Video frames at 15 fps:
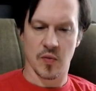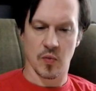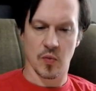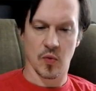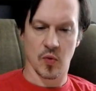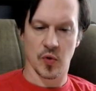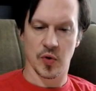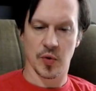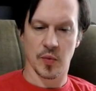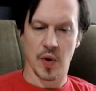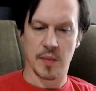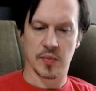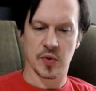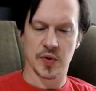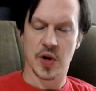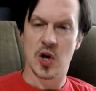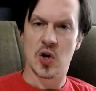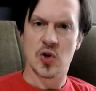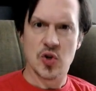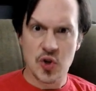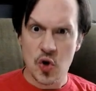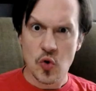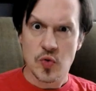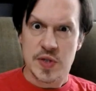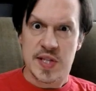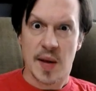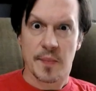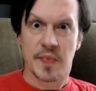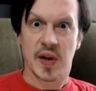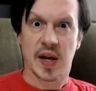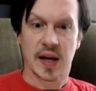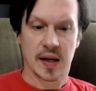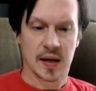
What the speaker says: ruler rumbled. "Do something!"